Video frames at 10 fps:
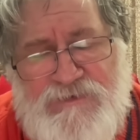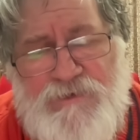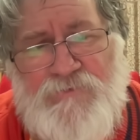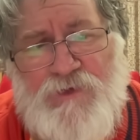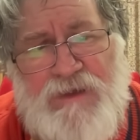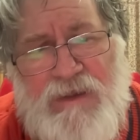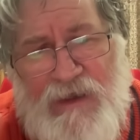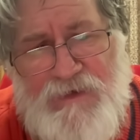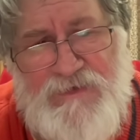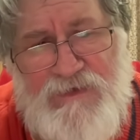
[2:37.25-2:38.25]
So you've got the
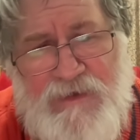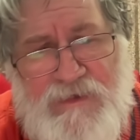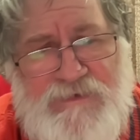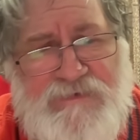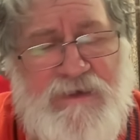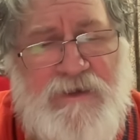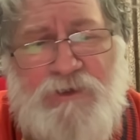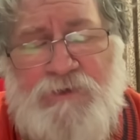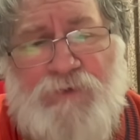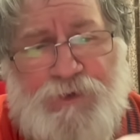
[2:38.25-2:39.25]
NDAs, you've